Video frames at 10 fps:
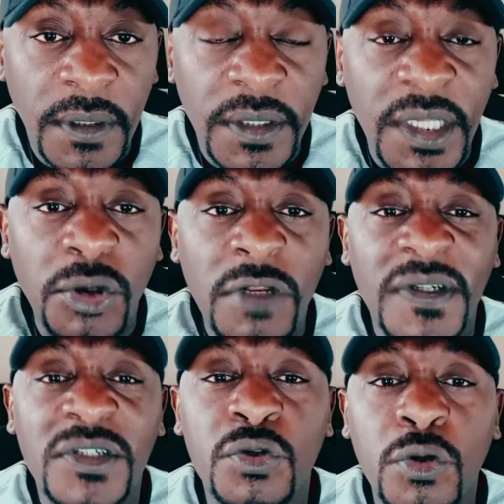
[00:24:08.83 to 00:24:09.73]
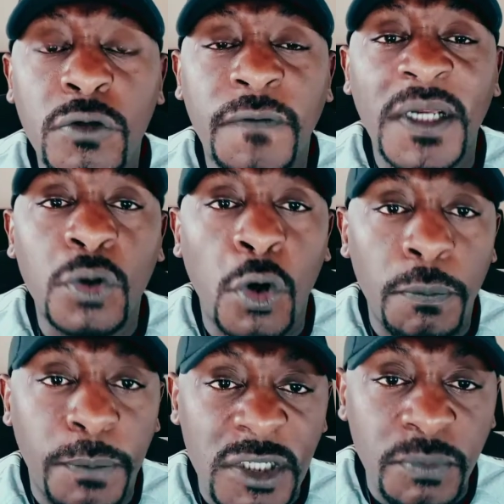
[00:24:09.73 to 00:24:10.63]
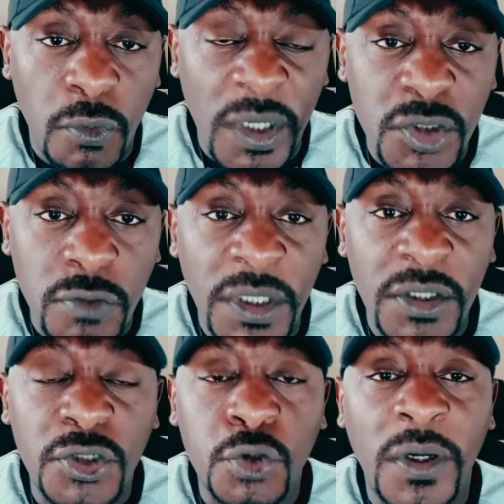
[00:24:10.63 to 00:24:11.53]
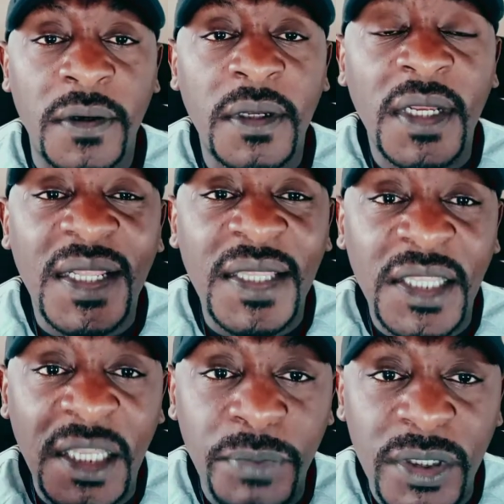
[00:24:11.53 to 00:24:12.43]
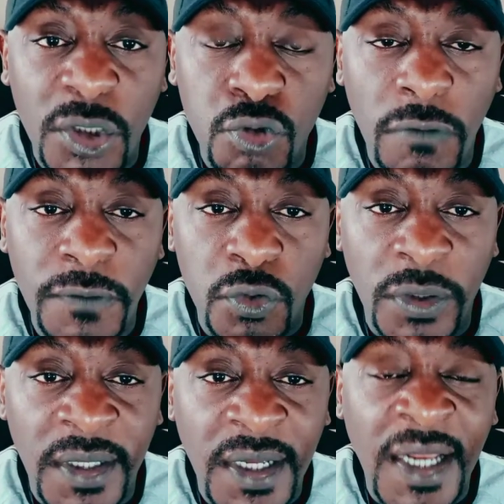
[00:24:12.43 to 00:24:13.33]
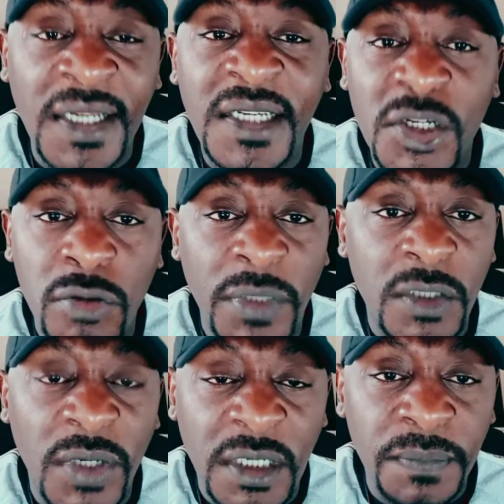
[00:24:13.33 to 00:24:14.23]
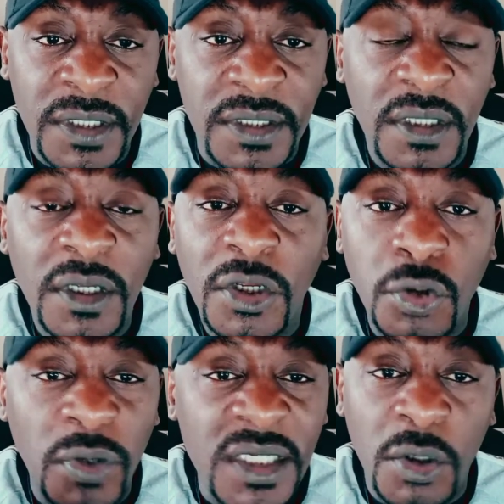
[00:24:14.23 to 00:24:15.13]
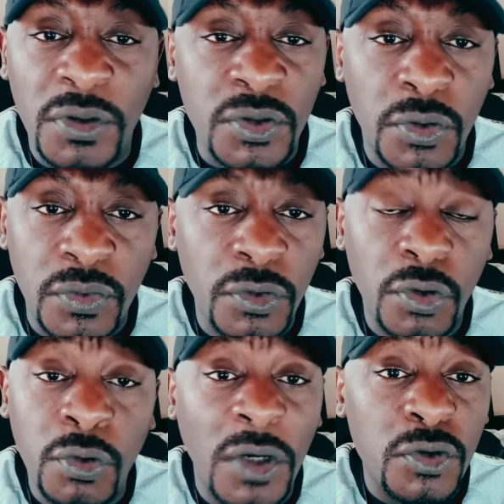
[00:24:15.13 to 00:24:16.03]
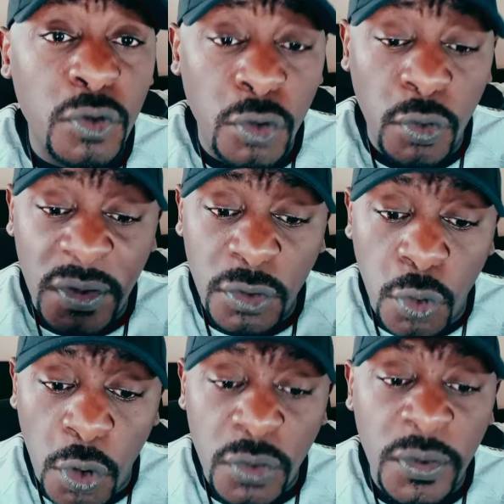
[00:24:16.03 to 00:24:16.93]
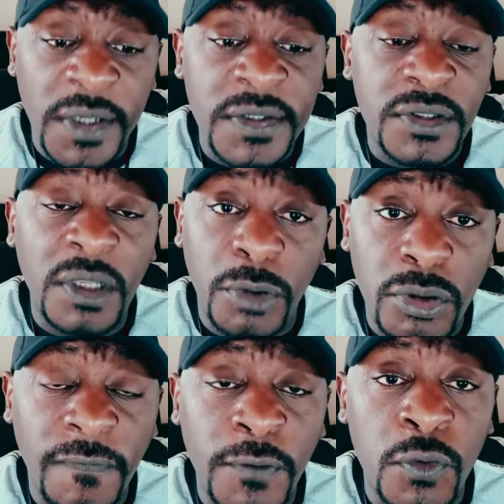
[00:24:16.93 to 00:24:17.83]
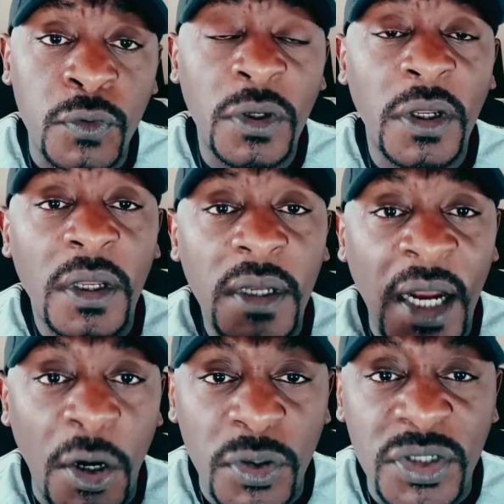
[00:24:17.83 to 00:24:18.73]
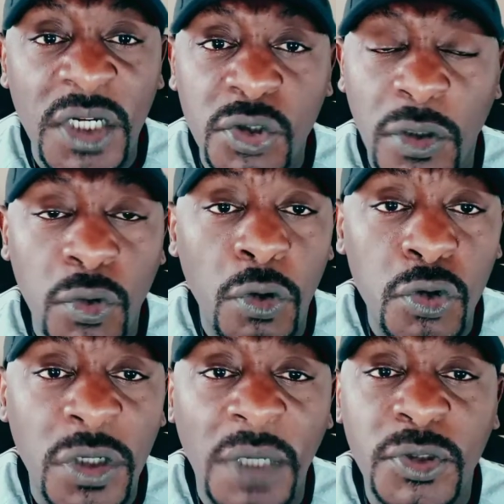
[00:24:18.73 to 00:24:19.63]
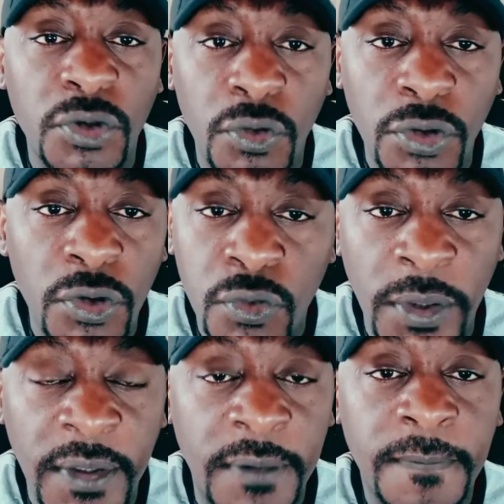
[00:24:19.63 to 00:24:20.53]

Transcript: the universe is going to find all possible ways to make it sure that they bring the two of you together. And it does not matter what happens, you guys are always going to you guys, the both of you are always going to come into union together.